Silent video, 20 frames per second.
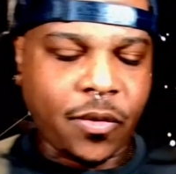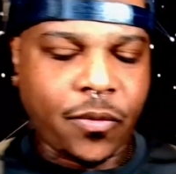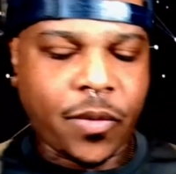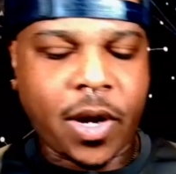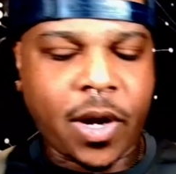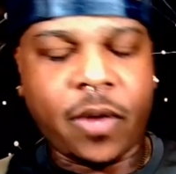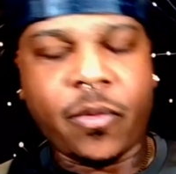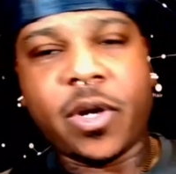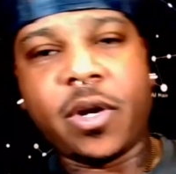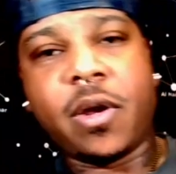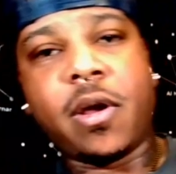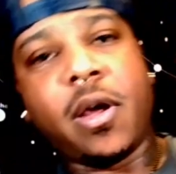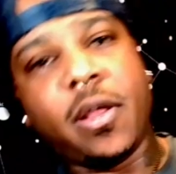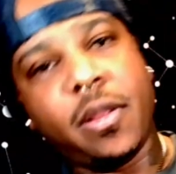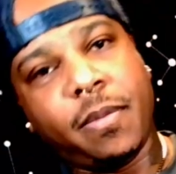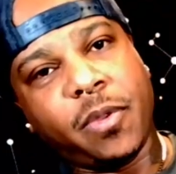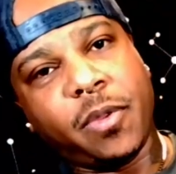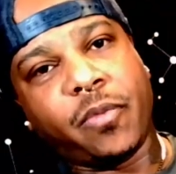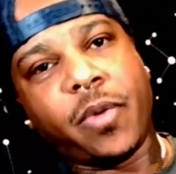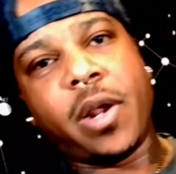the runner, we're going to call
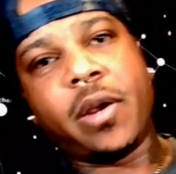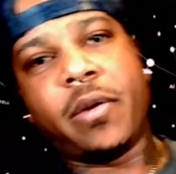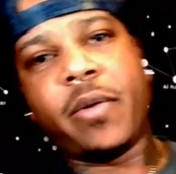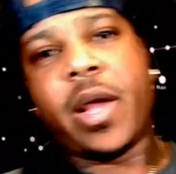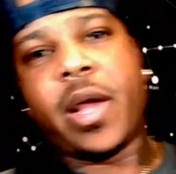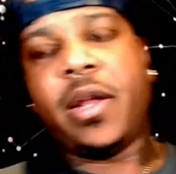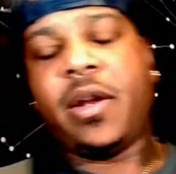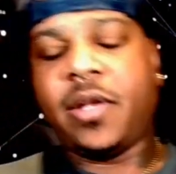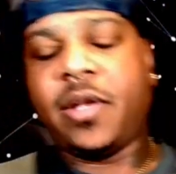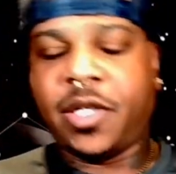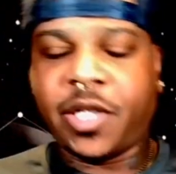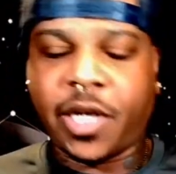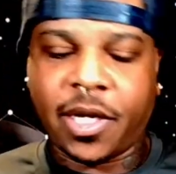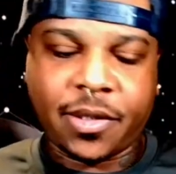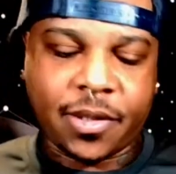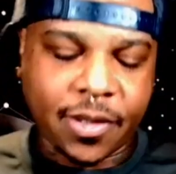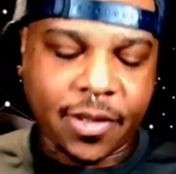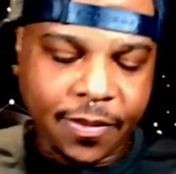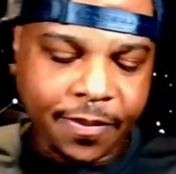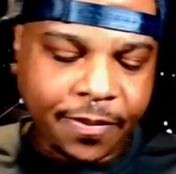them the runner, right? You're the
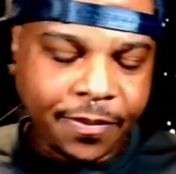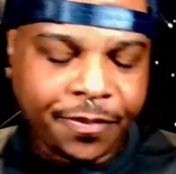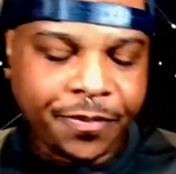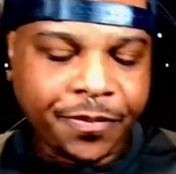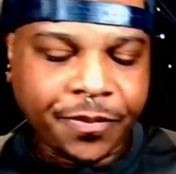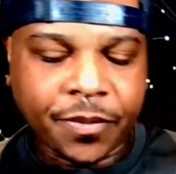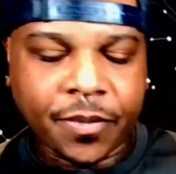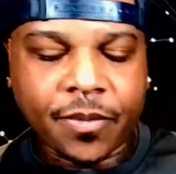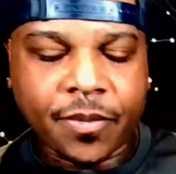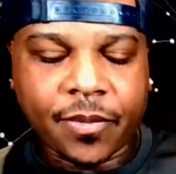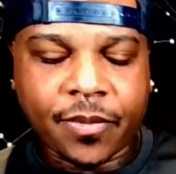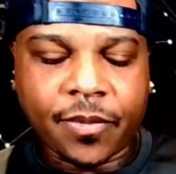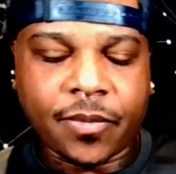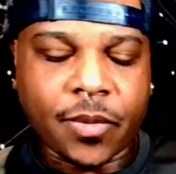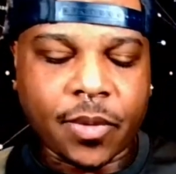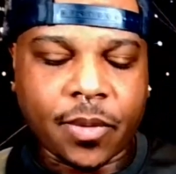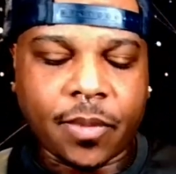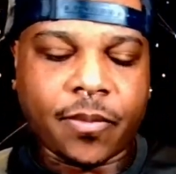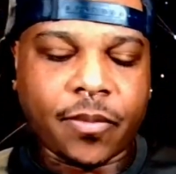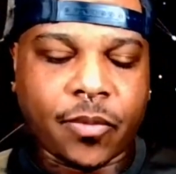chaser.
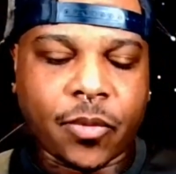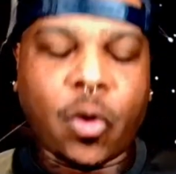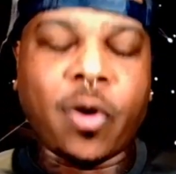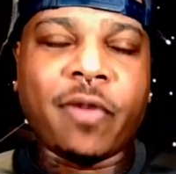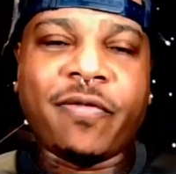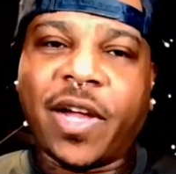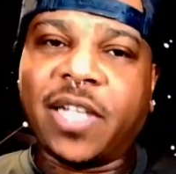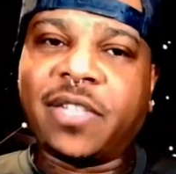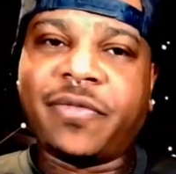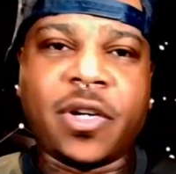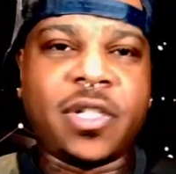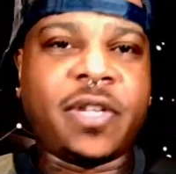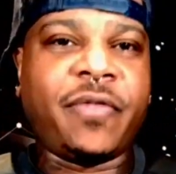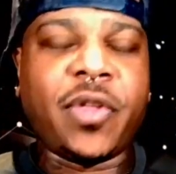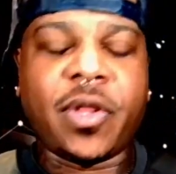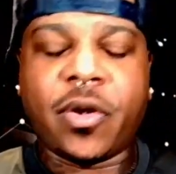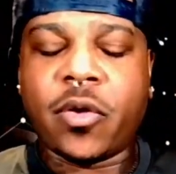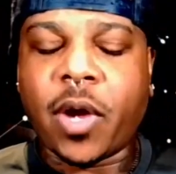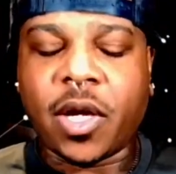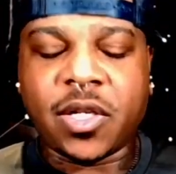Or vice versa, if
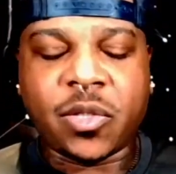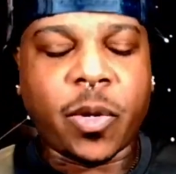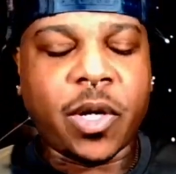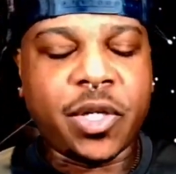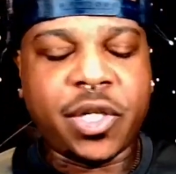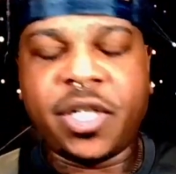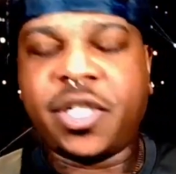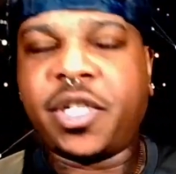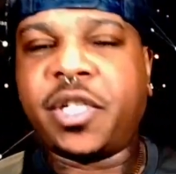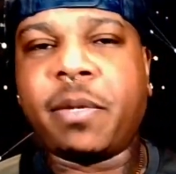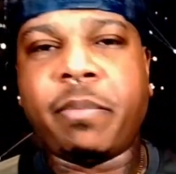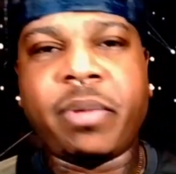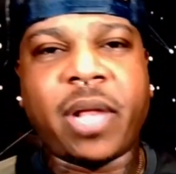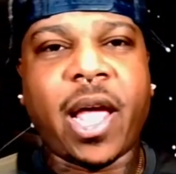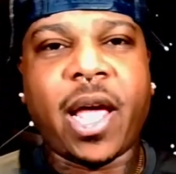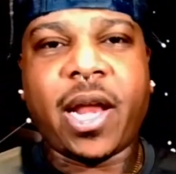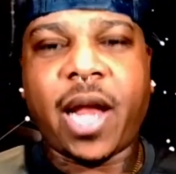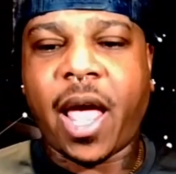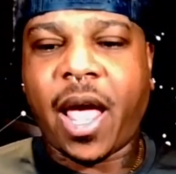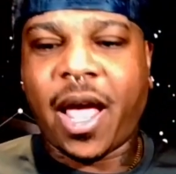you're the cross watcher, just
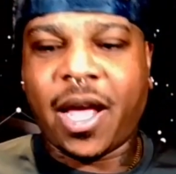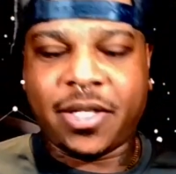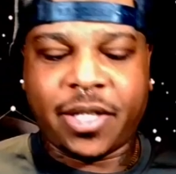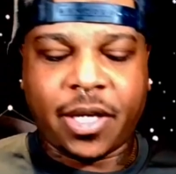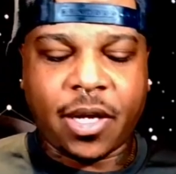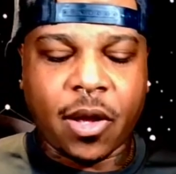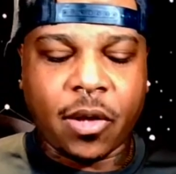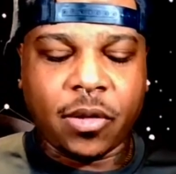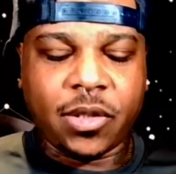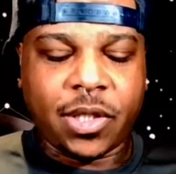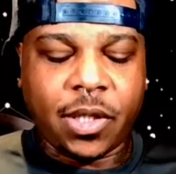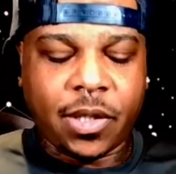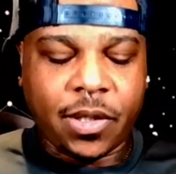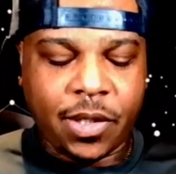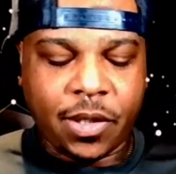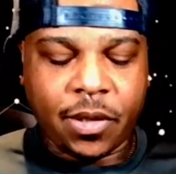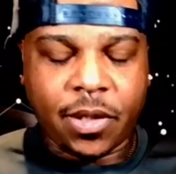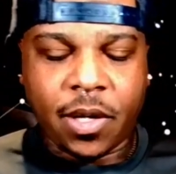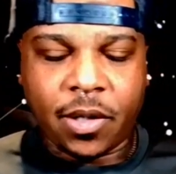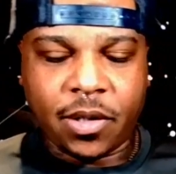apply it as it goes.
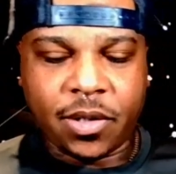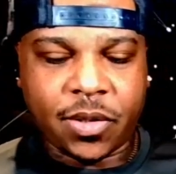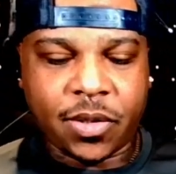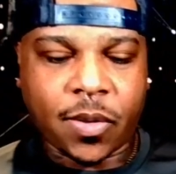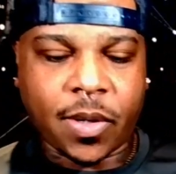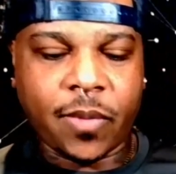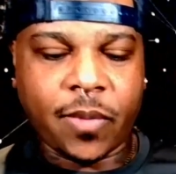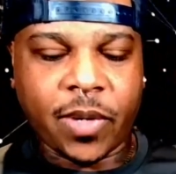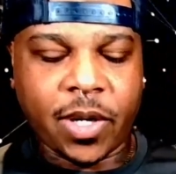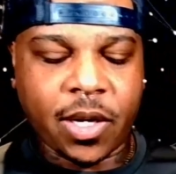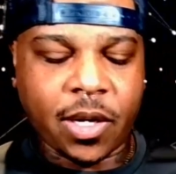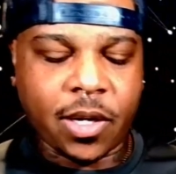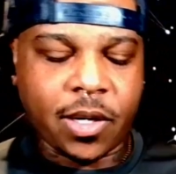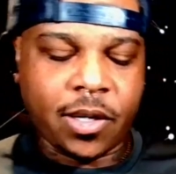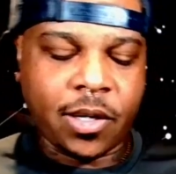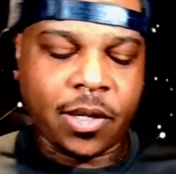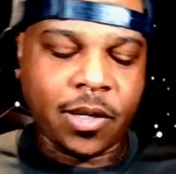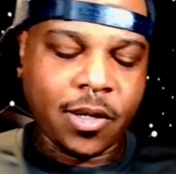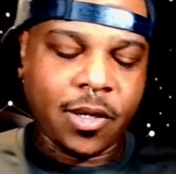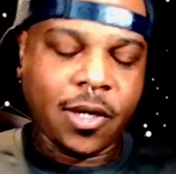You'll know your story when you hear
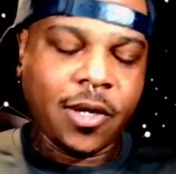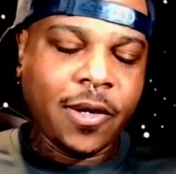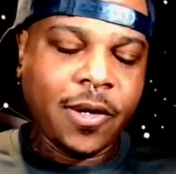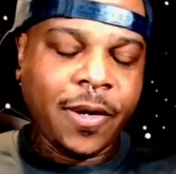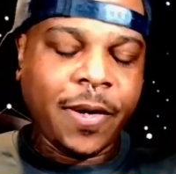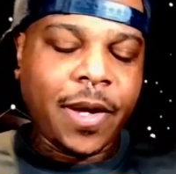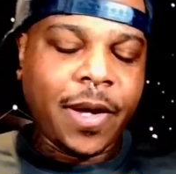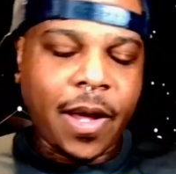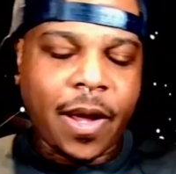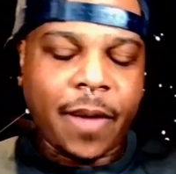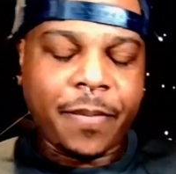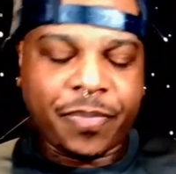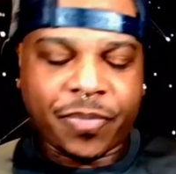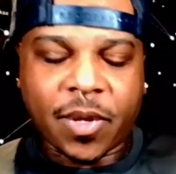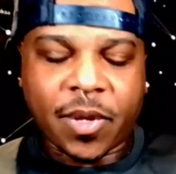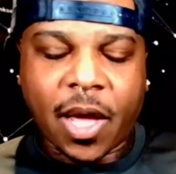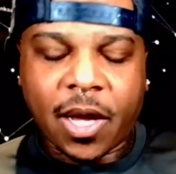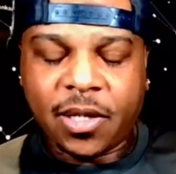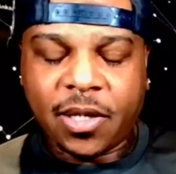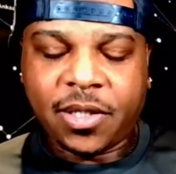it.
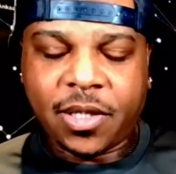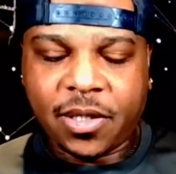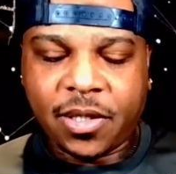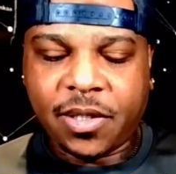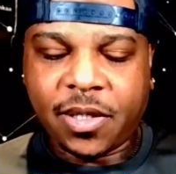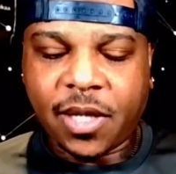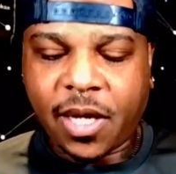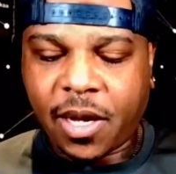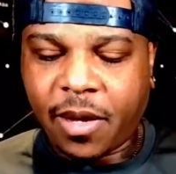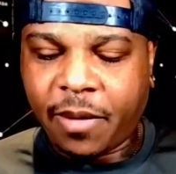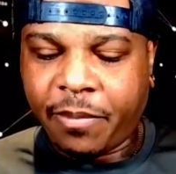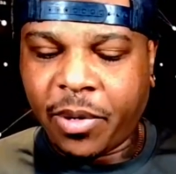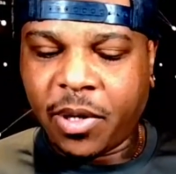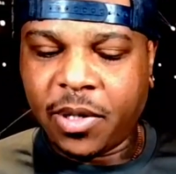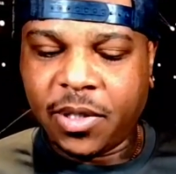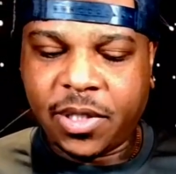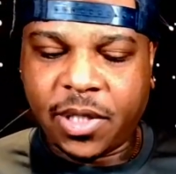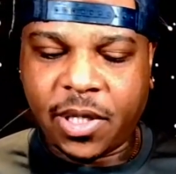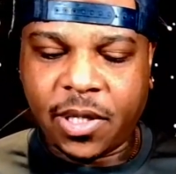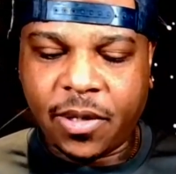How does this
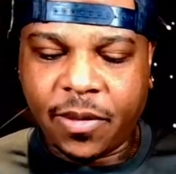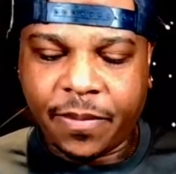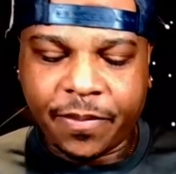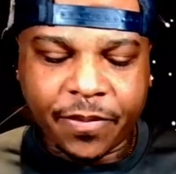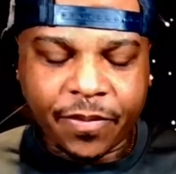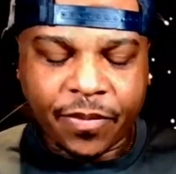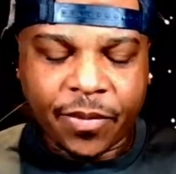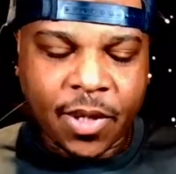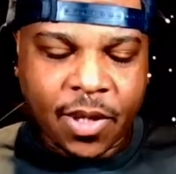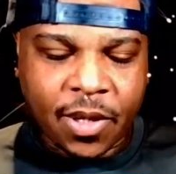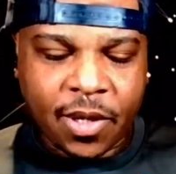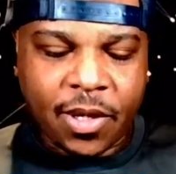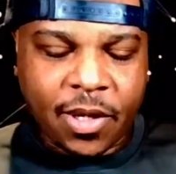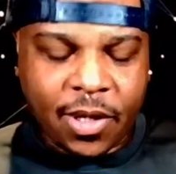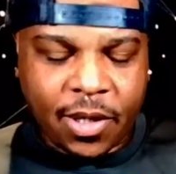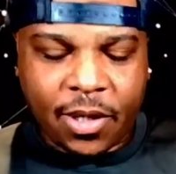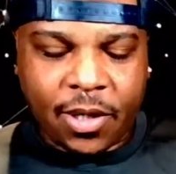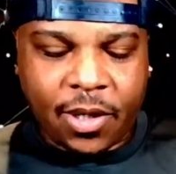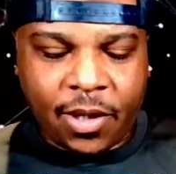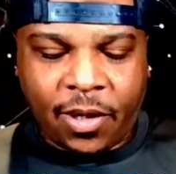person
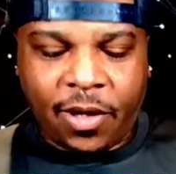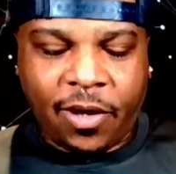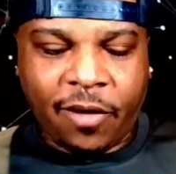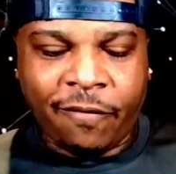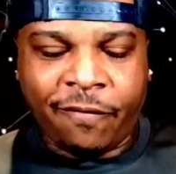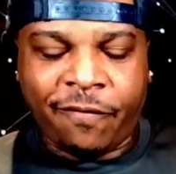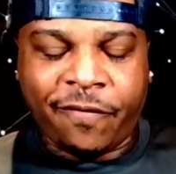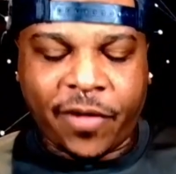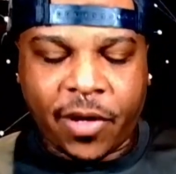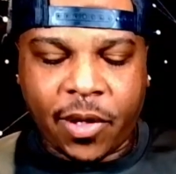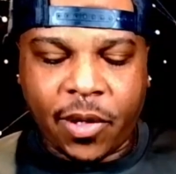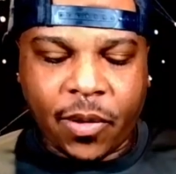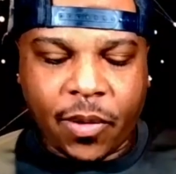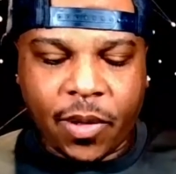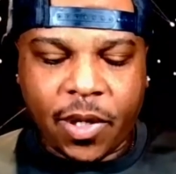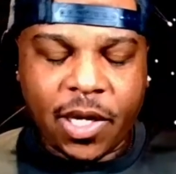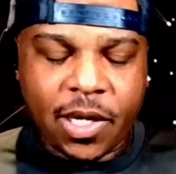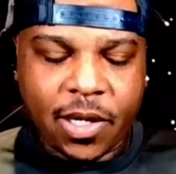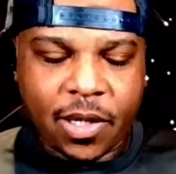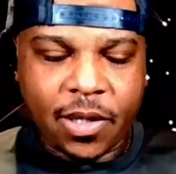
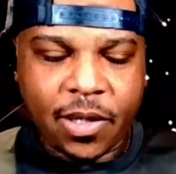view